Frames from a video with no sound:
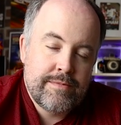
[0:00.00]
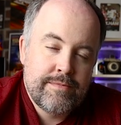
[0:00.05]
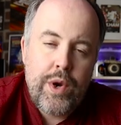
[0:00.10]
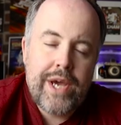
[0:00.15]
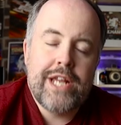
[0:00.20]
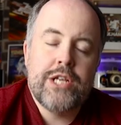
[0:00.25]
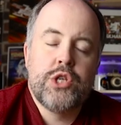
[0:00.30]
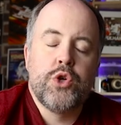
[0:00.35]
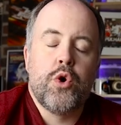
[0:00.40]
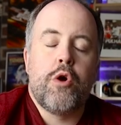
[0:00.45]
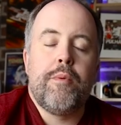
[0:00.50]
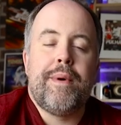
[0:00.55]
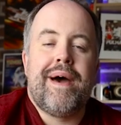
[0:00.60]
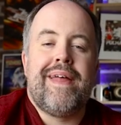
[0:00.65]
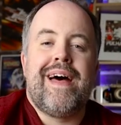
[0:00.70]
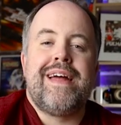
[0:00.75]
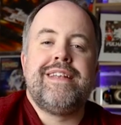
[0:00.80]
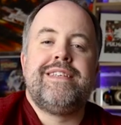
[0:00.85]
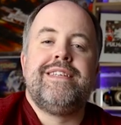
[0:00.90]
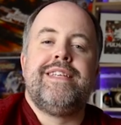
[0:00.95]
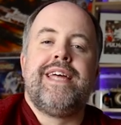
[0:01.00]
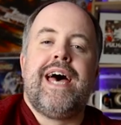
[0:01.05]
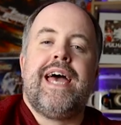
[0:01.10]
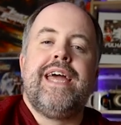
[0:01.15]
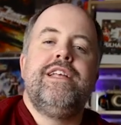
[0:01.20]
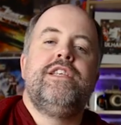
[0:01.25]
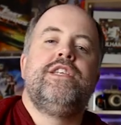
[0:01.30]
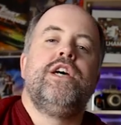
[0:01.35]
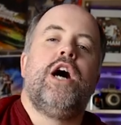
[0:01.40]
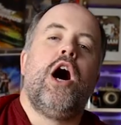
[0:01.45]
We're going to talk about that
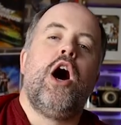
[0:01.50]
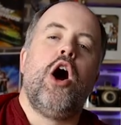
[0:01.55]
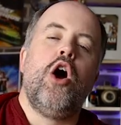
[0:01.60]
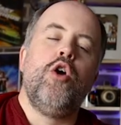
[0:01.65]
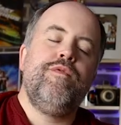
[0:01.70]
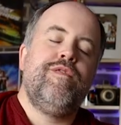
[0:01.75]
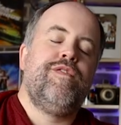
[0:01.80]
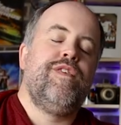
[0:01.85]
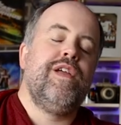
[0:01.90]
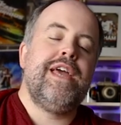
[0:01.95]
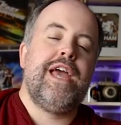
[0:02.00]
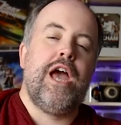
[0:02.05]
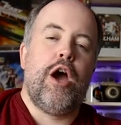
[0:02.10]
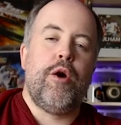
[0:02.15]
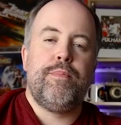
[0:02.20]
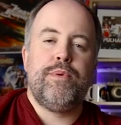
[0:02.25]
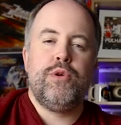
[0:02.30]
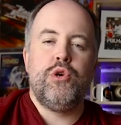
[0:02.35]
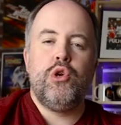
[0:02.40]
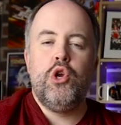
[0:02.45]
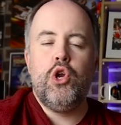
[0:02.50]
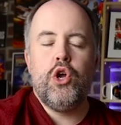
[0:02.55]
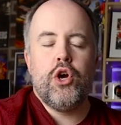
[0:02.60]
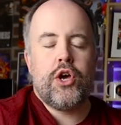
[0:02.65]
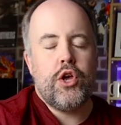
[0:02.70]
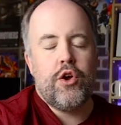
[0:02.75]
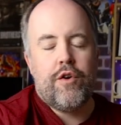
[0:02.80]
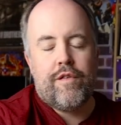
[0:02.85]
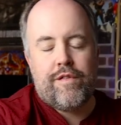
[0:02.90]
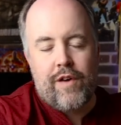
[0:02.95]
today to hopefully help you
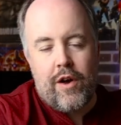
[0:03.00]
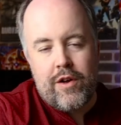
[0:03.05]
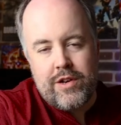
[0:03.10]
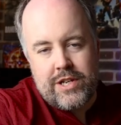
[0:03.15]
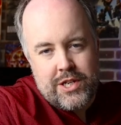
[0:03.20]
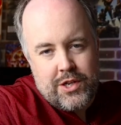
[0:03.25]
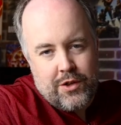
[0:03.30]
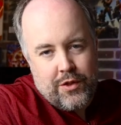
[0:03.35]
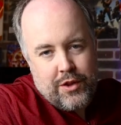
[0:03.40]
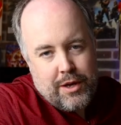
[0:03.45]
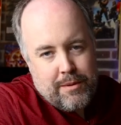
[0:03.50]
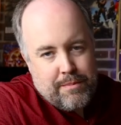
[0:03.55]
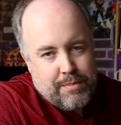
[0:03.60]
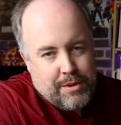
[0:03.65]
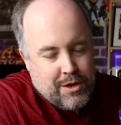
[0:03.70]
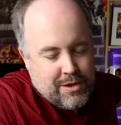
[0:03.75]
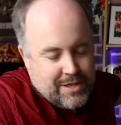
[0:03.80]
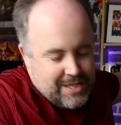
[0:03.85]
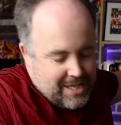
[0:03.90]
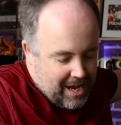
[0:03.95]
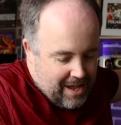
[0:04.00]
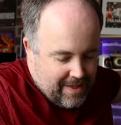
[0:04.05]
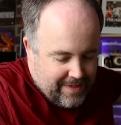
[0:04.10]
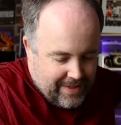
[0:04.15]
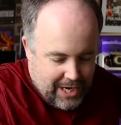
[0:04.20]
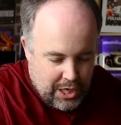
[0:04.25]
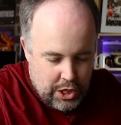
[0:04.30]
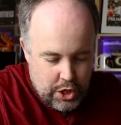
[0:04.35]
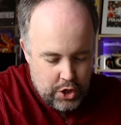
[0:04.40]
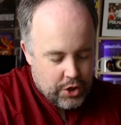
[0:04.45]
look at your photos on the computer and
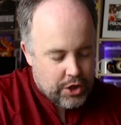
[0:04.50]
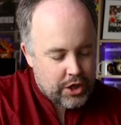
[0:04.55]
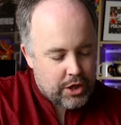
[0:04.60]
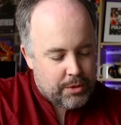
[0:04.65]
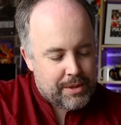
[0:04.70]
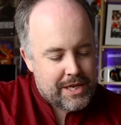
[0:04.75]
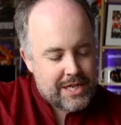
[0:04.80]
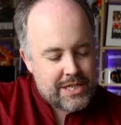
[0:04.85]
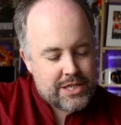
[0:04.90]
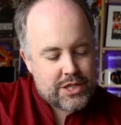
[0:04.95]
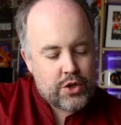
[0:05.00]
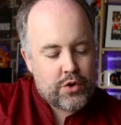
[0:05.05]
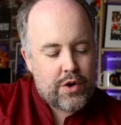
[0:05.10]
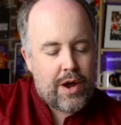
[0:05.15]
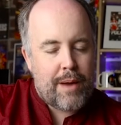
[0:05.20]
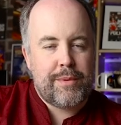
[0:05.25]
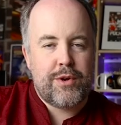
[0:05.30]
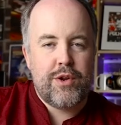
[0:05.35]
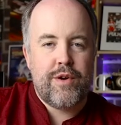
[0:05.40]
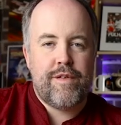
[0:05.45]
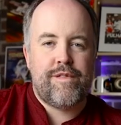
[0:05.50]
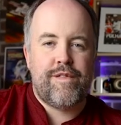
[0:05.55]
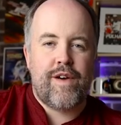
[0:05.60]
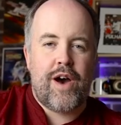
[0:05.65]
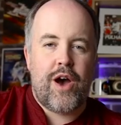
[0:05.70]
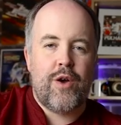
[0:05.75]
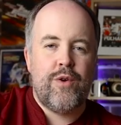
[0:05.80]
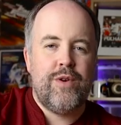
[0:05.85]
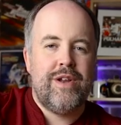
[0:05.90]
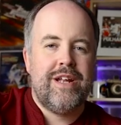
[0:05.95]
then look at them on Instagram on your
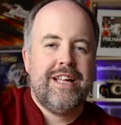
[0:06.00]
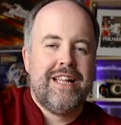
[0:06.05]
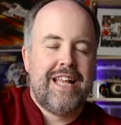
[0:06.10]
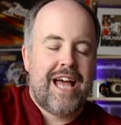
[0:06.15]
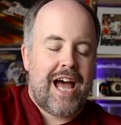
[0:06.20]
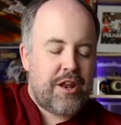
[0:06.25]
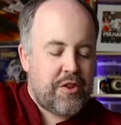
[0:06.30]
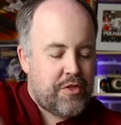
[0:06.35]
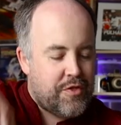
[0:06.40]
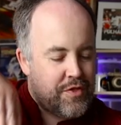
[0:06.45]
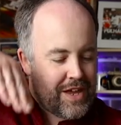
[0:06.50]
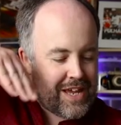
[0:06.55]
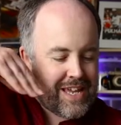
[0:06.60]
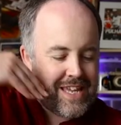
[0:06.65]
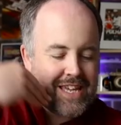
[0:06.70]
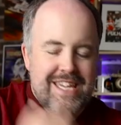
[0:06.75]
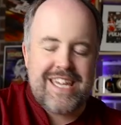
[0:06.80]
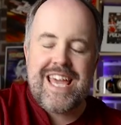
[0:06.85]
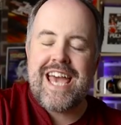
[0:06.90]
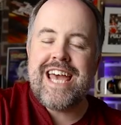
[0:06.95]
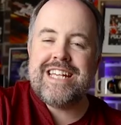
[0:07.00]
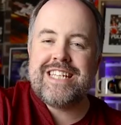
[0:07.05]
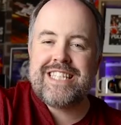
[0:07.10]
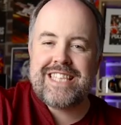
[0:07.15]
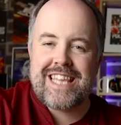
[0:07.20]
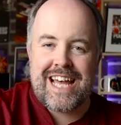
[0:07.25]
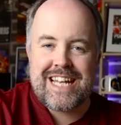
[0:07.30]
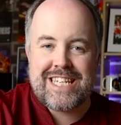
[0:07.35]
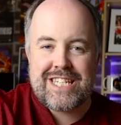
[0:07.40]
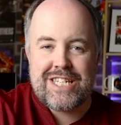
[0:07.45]
phone and think, yes,
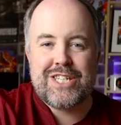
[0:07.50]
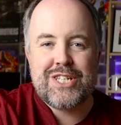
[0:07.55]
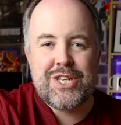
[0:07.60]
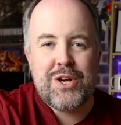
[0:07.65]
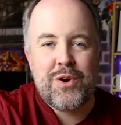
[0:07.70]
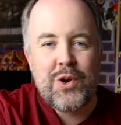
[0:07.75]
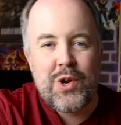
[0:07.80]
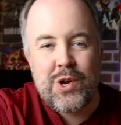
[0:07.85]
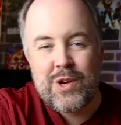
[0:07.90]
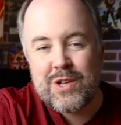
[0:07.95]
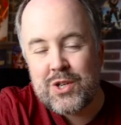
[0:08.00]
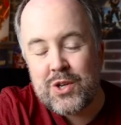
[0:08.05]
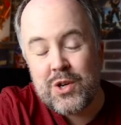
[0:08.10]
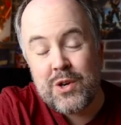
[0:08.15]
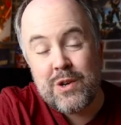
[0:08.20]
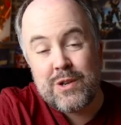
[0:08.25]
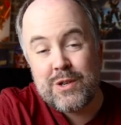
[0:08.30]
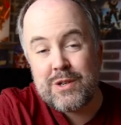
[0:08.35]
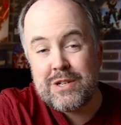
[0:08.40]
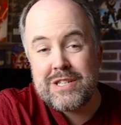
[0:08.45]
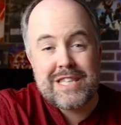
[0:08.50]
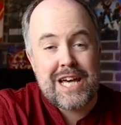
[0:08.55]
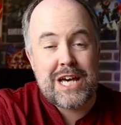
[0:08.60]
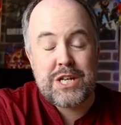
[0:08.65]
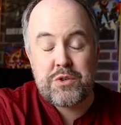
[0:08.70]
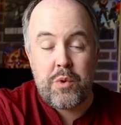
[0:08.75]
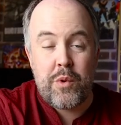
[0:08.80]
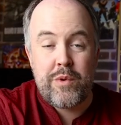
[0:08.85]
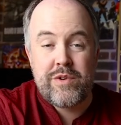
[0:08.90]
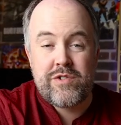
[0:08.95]
that still looks good, because
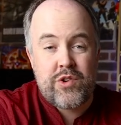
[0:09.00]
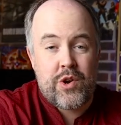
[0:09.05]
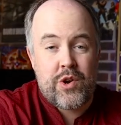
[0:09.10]
that's what we're